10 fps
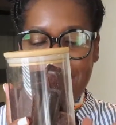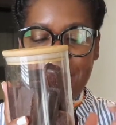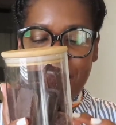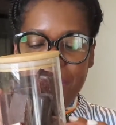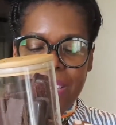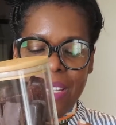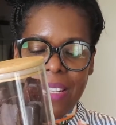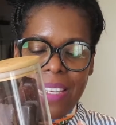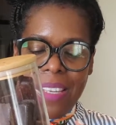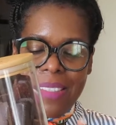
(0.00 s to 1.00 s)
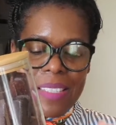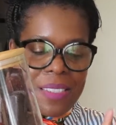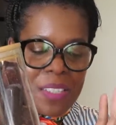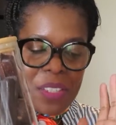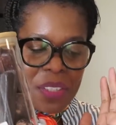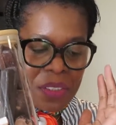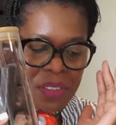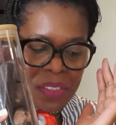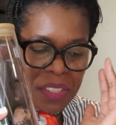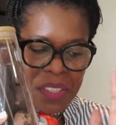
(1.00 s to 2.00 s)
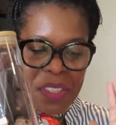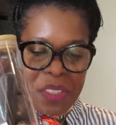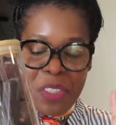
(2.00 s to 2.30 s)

Definitely this is